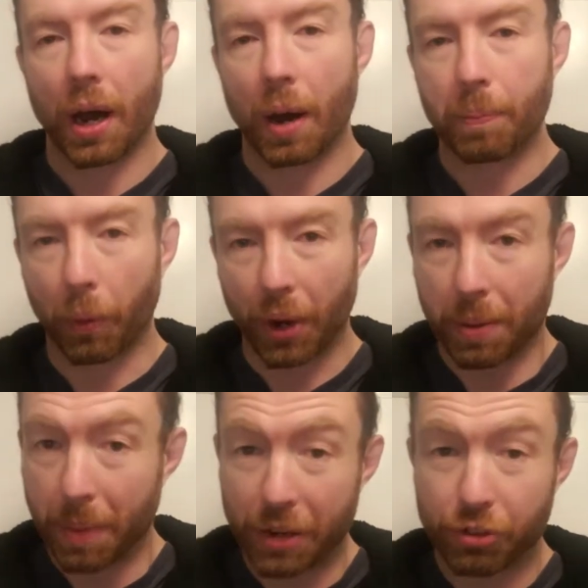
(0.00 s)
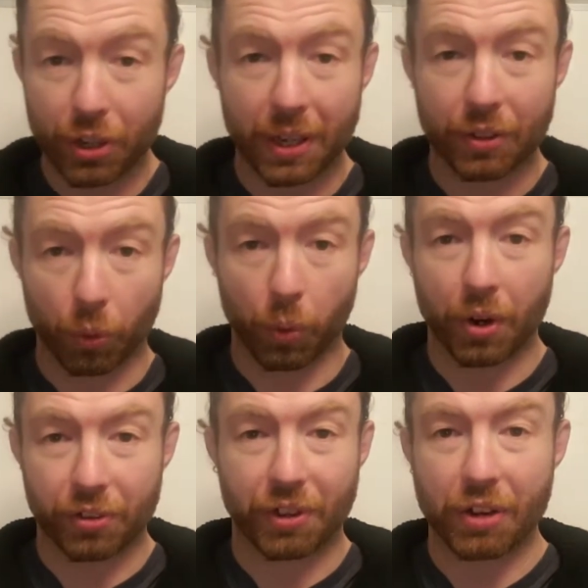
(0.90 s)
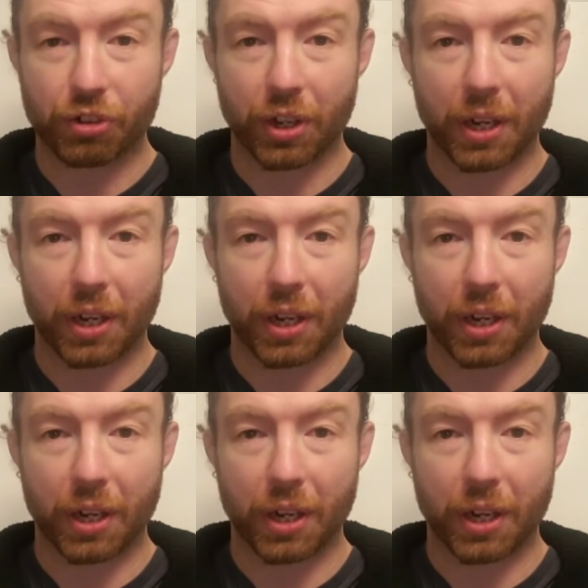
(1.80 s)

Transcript: But when I mention the word ascension,